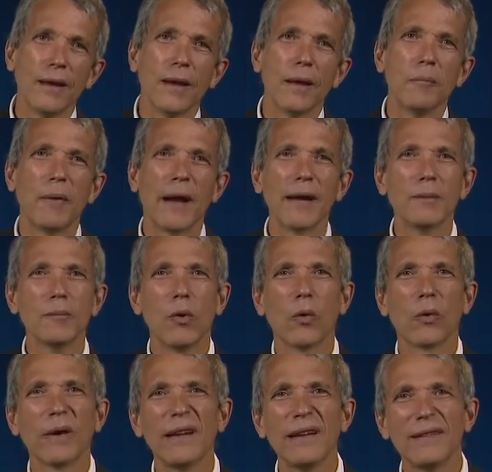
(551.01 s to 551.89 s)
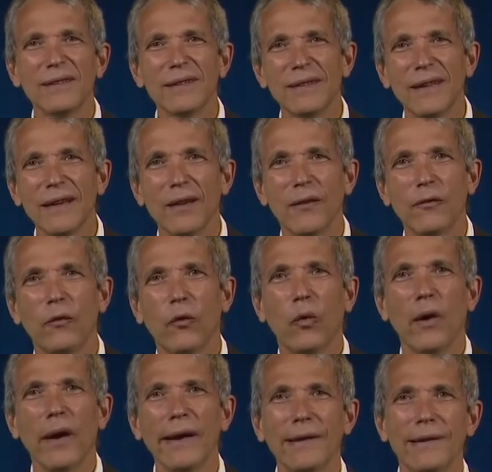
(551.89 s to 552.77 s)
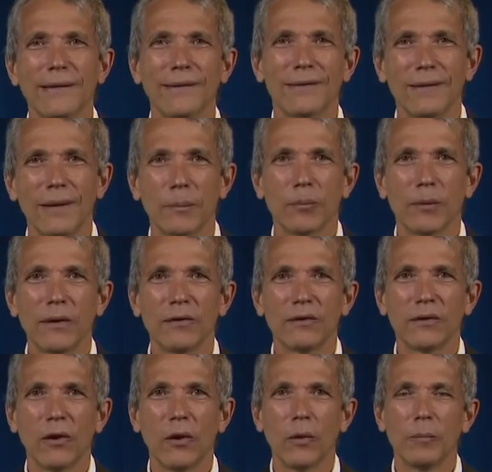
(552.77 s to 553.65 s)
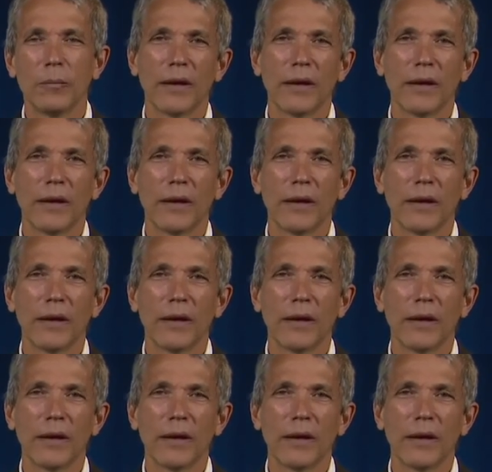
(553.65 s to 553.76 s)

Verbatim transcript: might more easily avoid the slippery slope